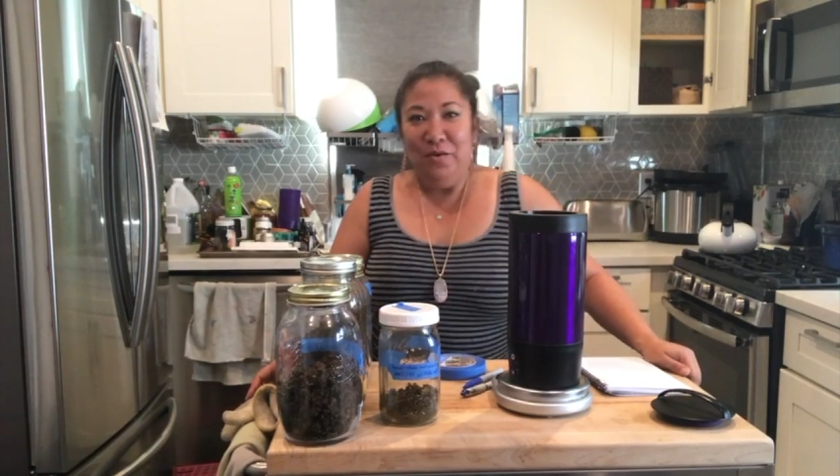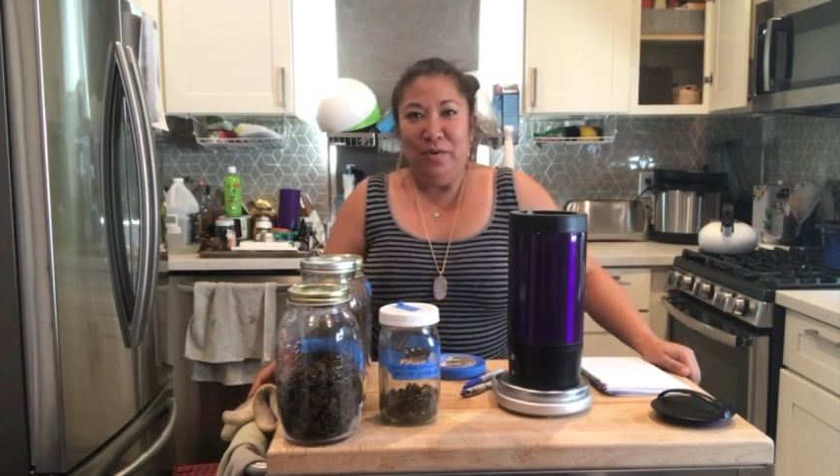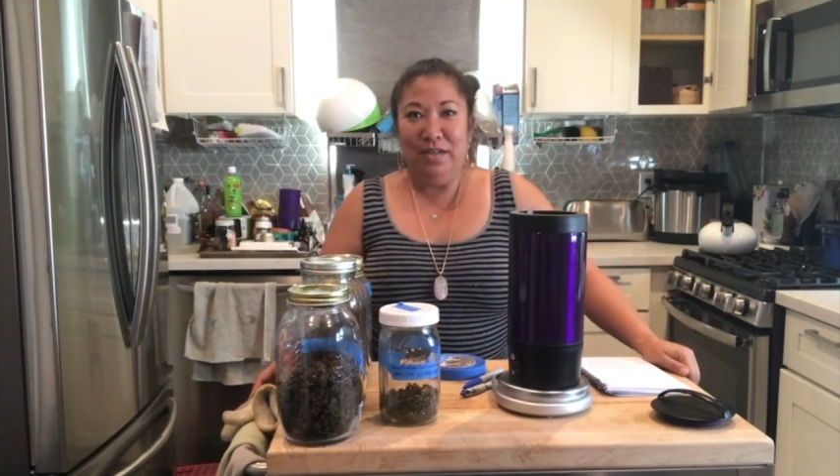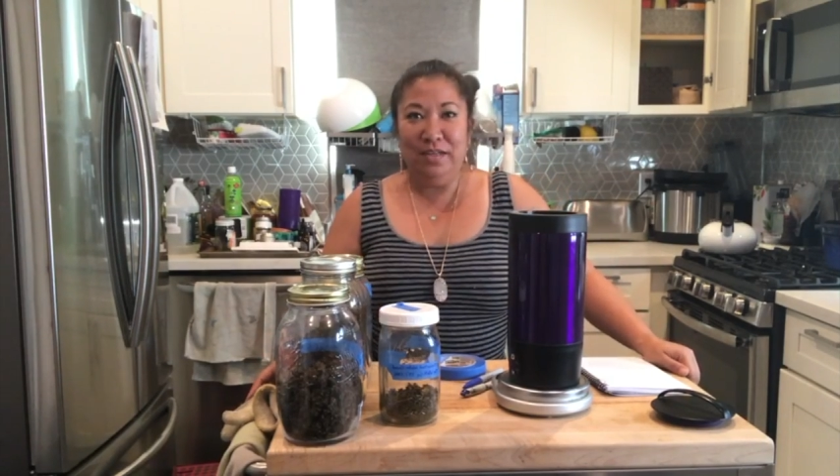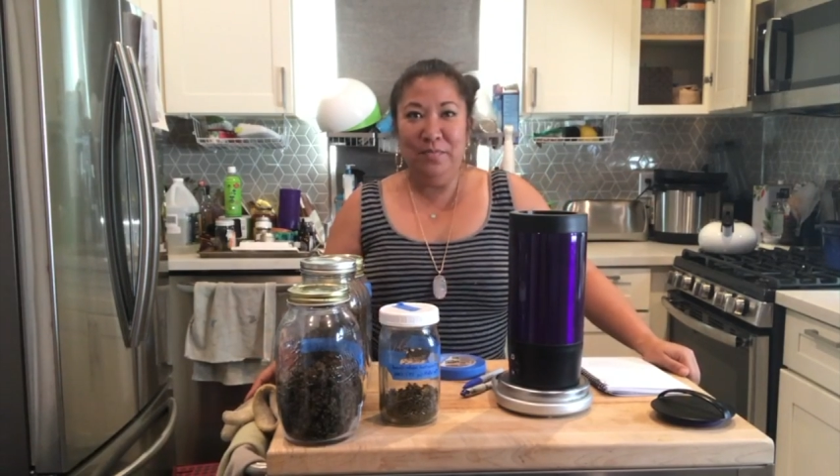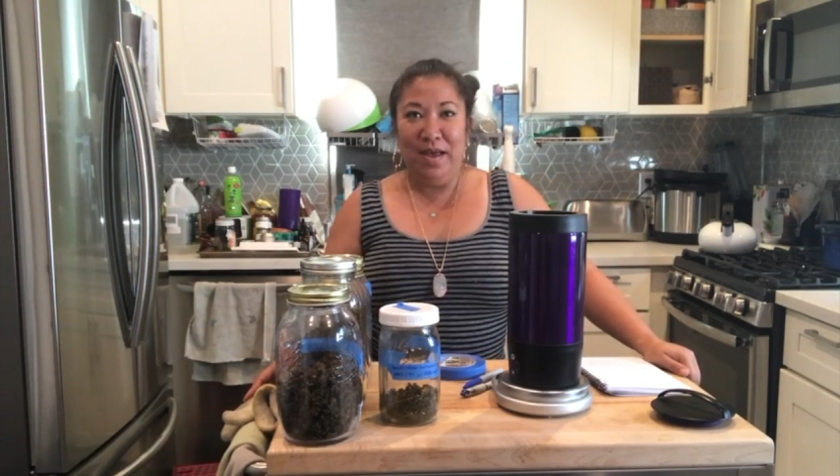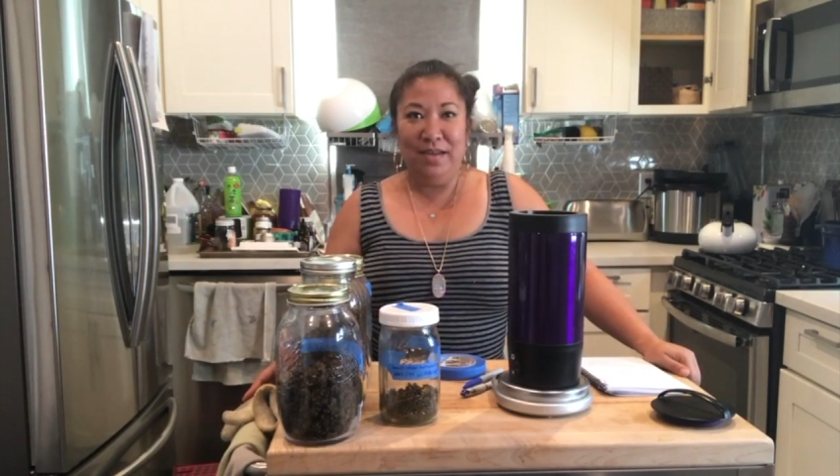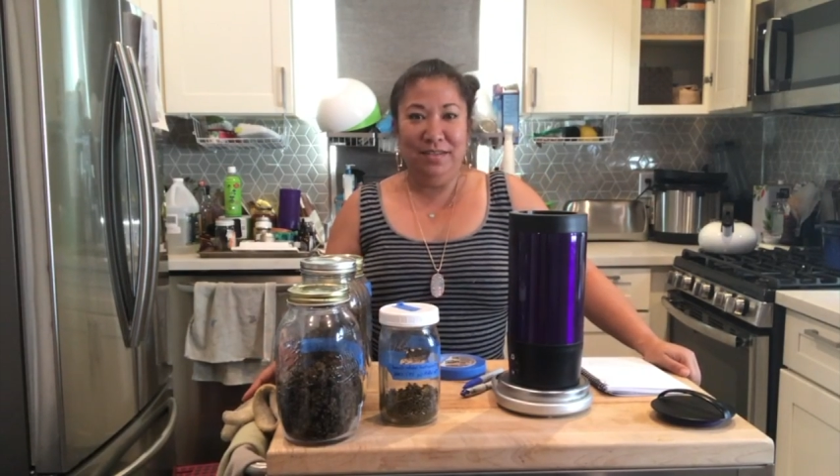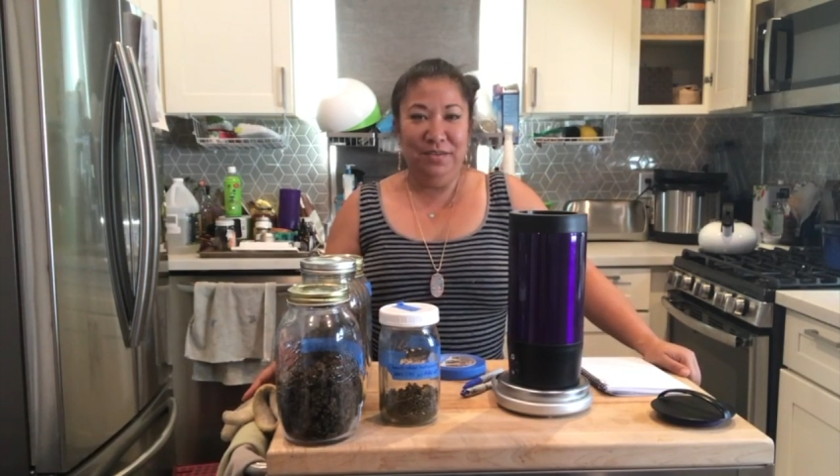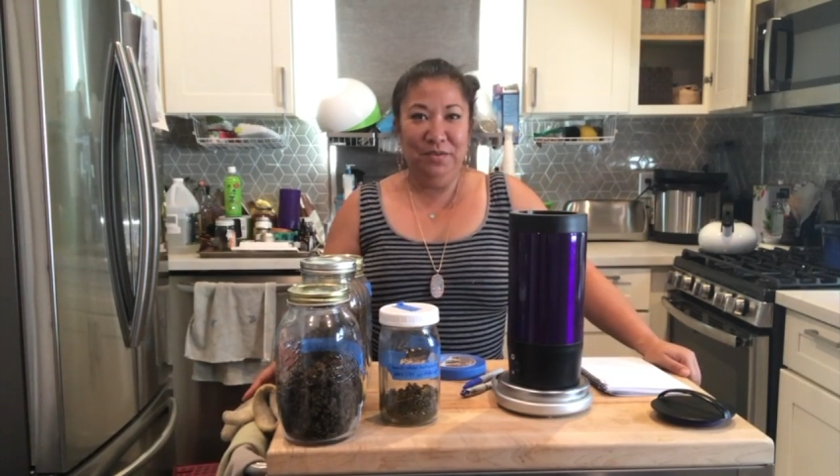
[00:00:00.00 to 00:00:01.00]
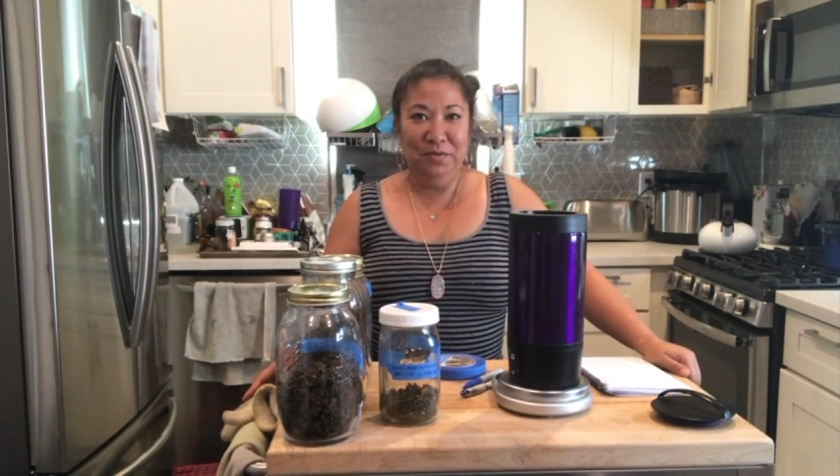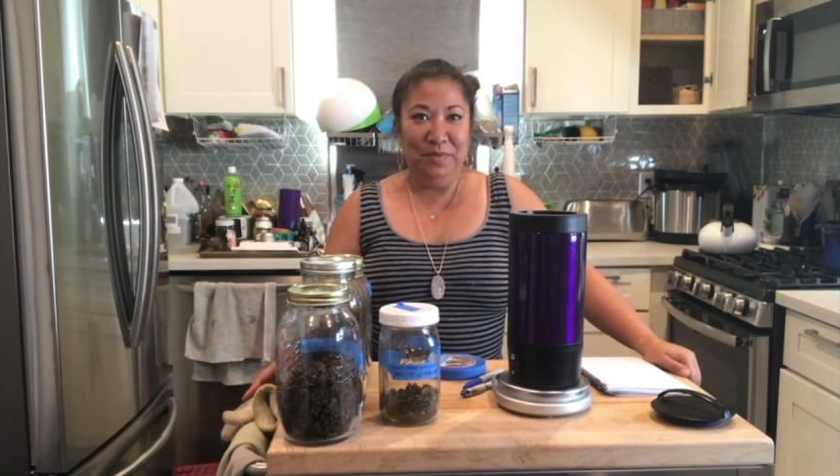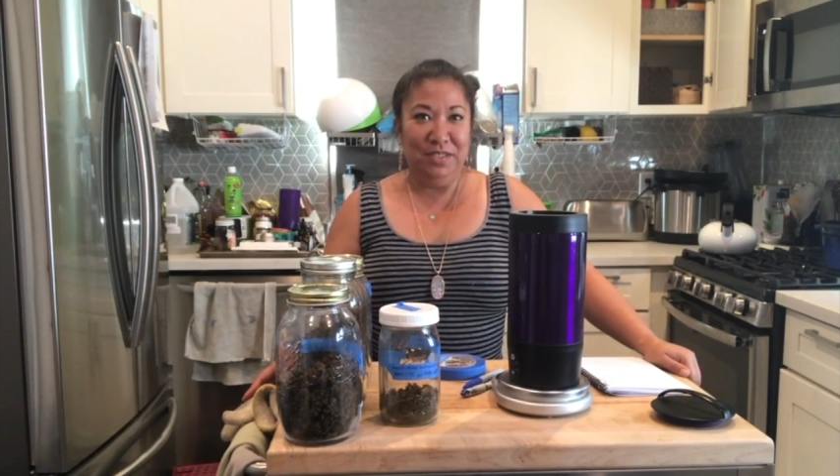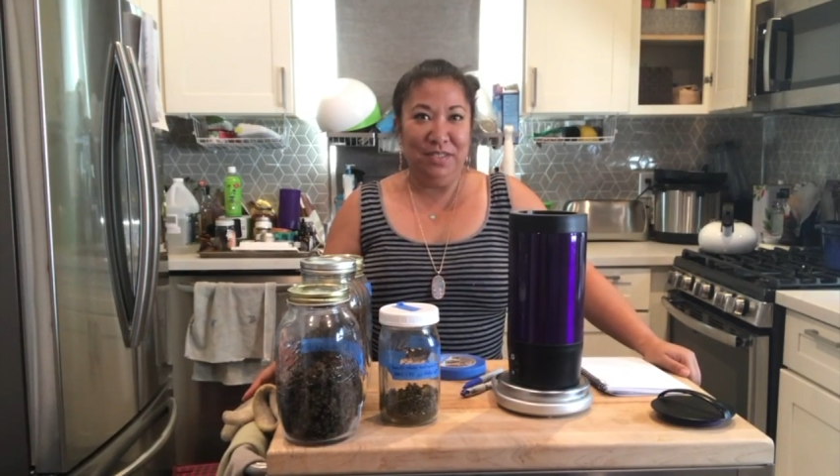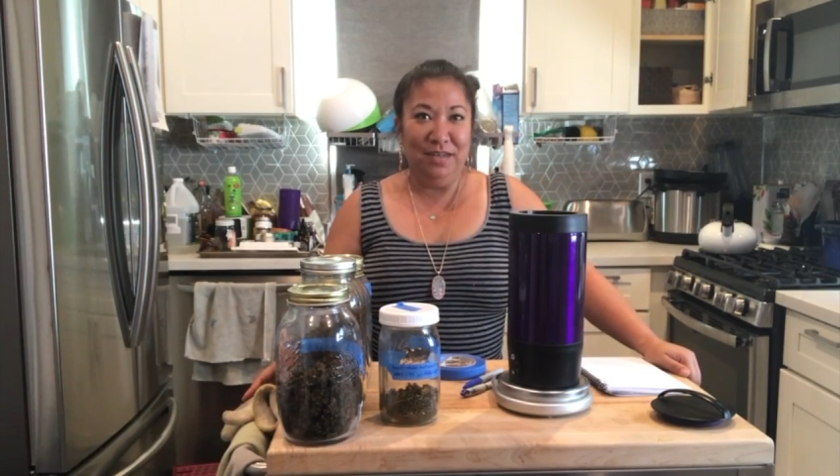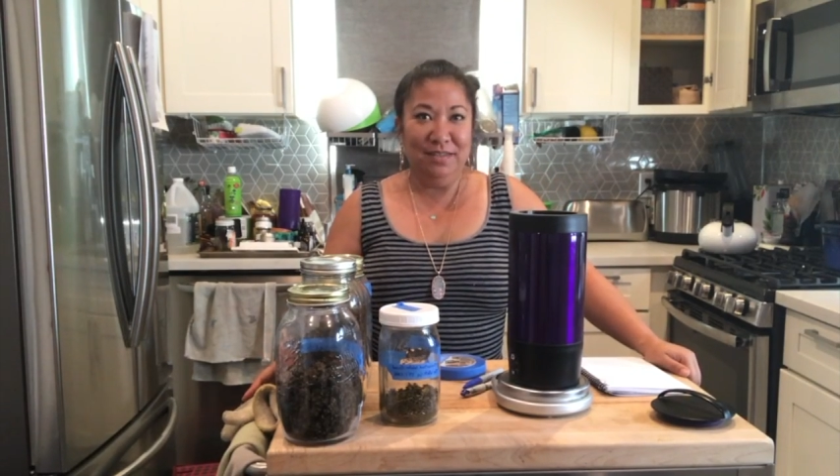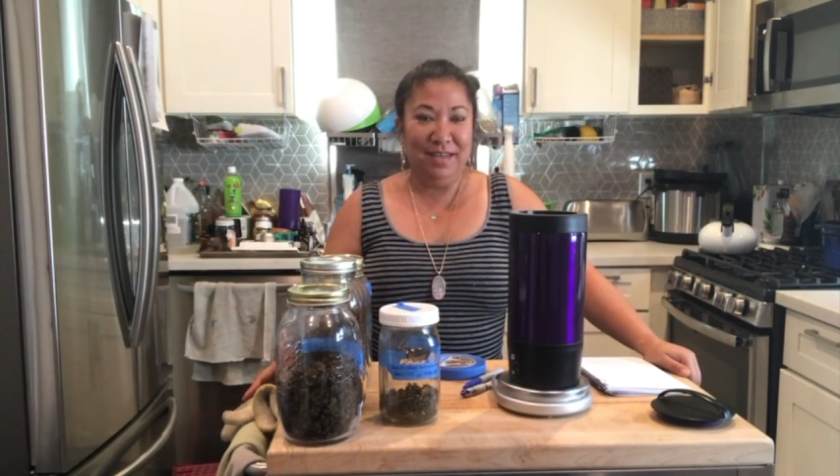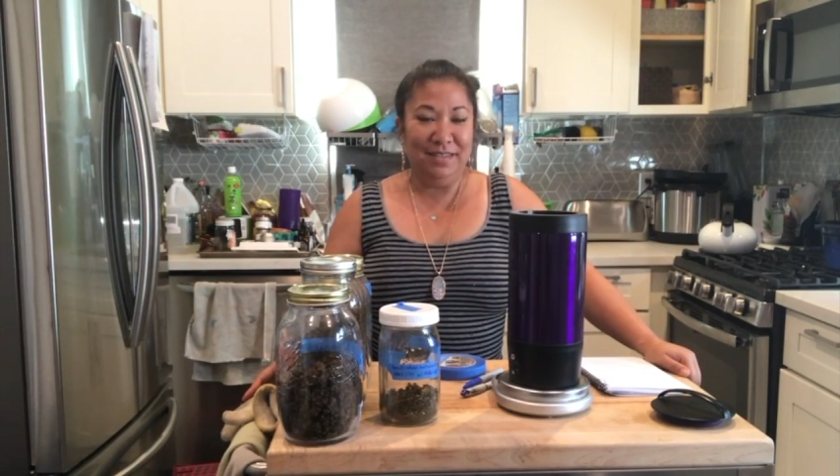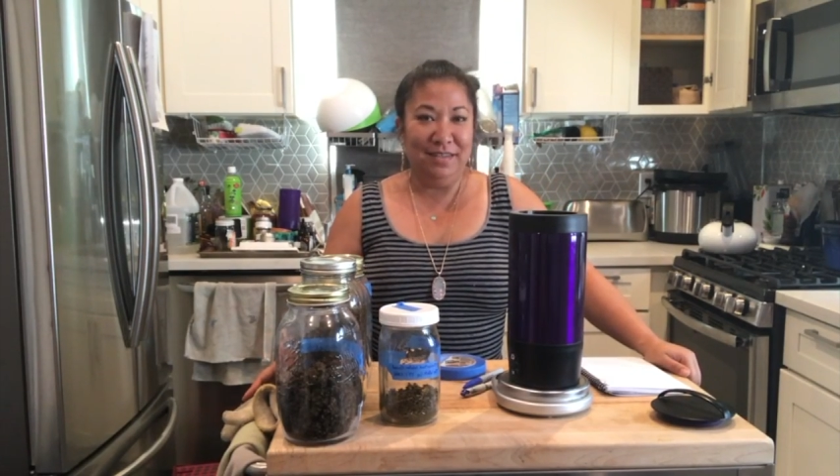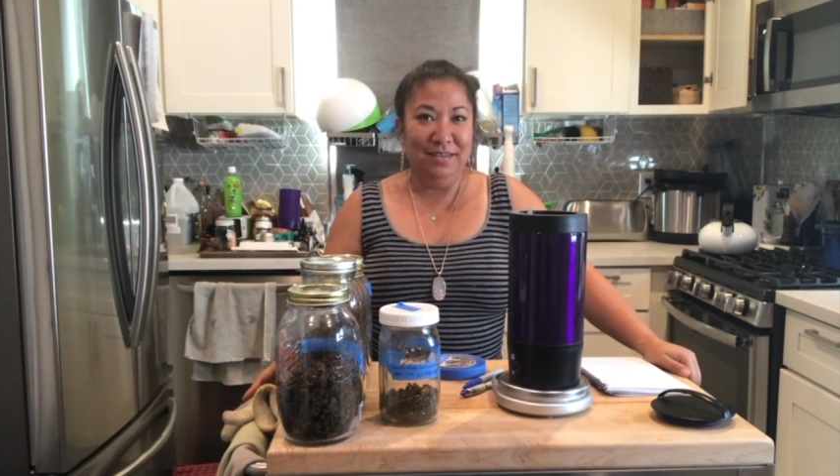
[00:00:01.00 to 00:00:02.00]
Welcome back to Michelle's
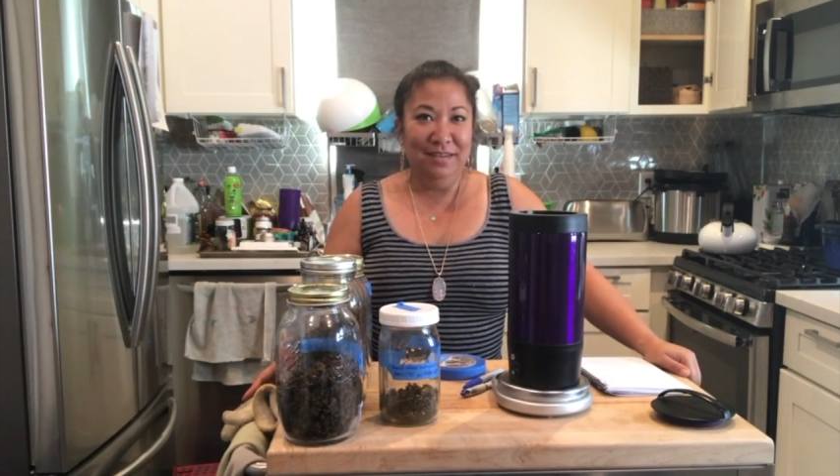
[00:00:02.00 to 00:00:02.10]
Kitchen.